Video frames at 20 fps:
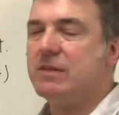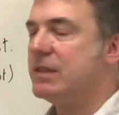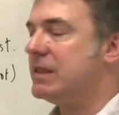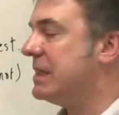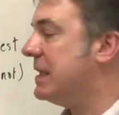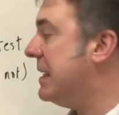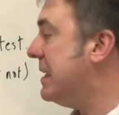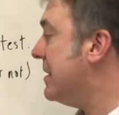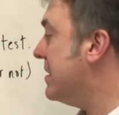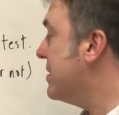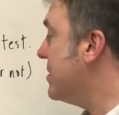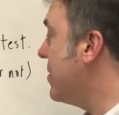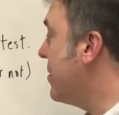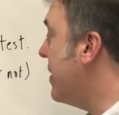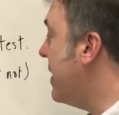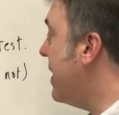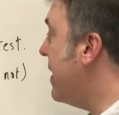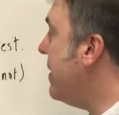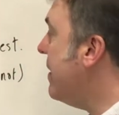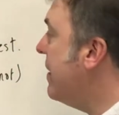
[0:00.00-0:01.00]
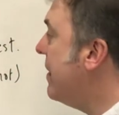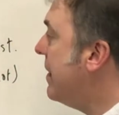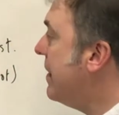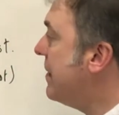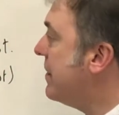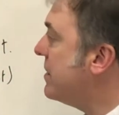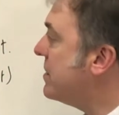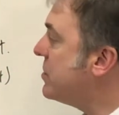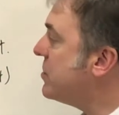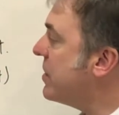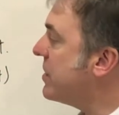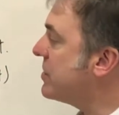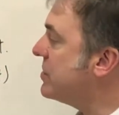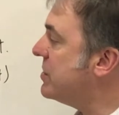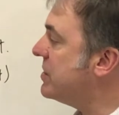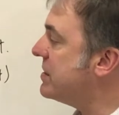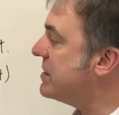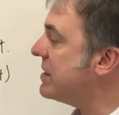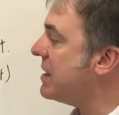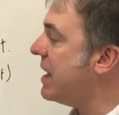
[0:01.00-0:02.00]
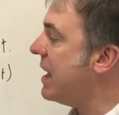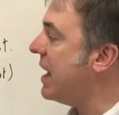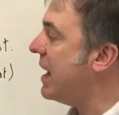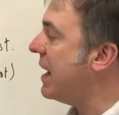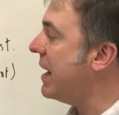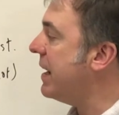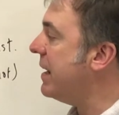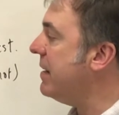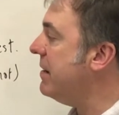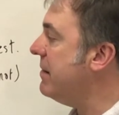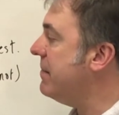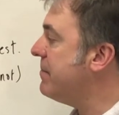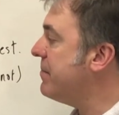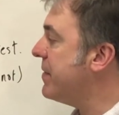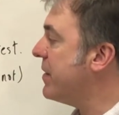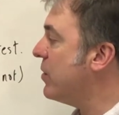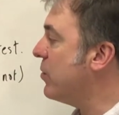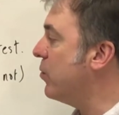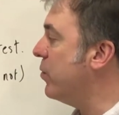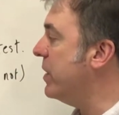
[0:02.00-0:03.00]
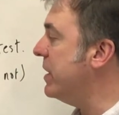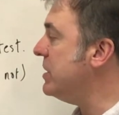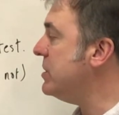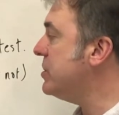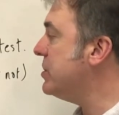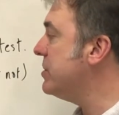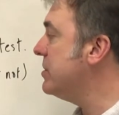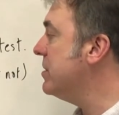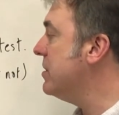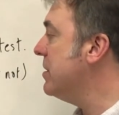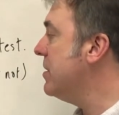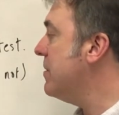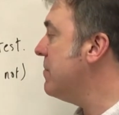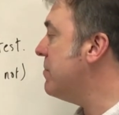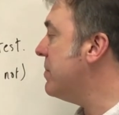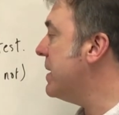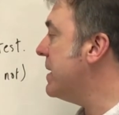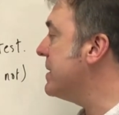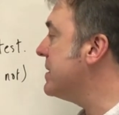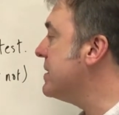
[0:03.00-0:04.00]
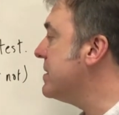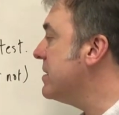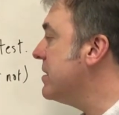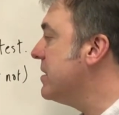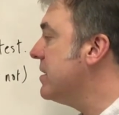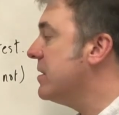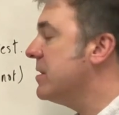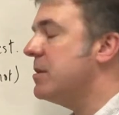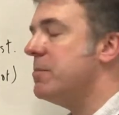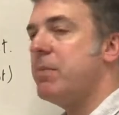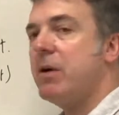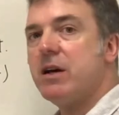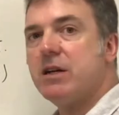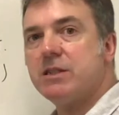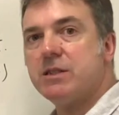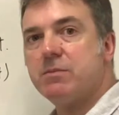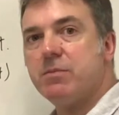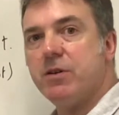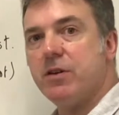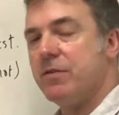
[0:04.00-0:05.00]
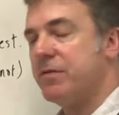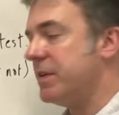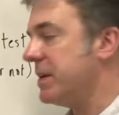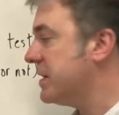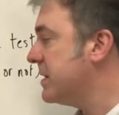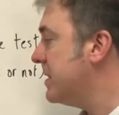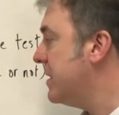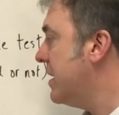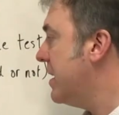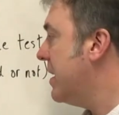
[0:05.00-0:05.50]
Okay? So there, the structure is I wish plus the past perfect.